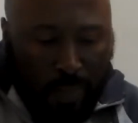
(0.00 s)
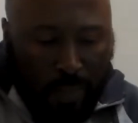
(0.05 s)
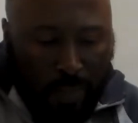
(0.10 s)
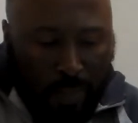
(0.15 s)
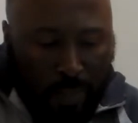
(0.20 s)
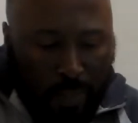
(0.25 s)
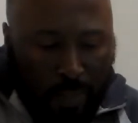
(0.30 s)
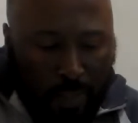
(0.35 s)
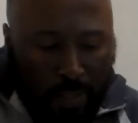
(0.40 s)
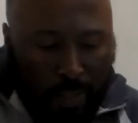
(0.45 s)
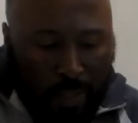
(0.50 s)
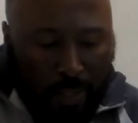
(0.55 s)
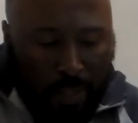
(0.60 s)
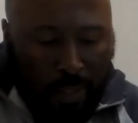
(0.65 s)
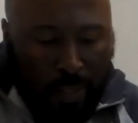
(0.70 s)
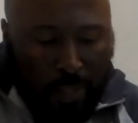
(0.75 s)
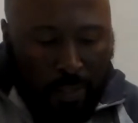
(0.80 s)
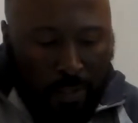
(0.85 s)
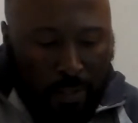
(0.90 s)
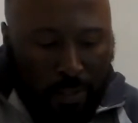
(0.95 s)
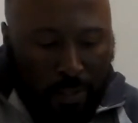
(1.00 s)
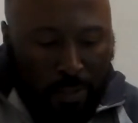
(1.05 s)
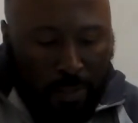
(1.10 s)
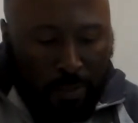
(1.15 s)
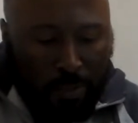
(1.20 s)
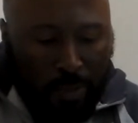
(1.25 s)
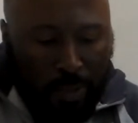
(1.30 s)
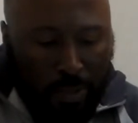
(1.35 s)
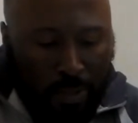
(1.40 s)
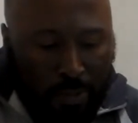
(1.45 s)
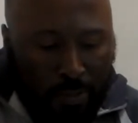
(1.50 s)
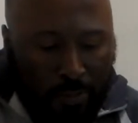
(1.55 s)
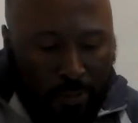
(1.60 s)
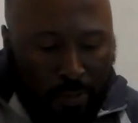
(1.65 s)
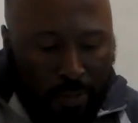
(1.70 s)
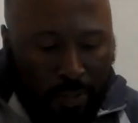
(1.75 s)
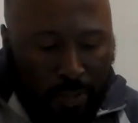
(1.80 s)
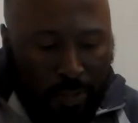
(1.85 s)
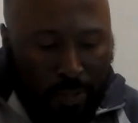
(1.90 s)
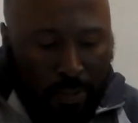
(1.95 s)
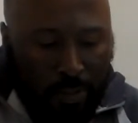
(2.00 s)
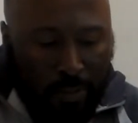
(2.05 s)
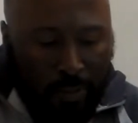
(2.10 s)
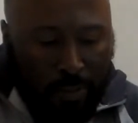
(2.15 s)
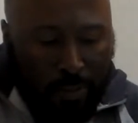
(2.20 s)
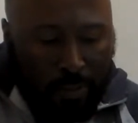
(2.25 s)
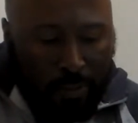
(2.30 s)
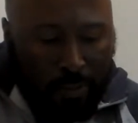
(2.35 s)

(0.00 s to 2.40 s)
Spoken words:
And that should be sufficient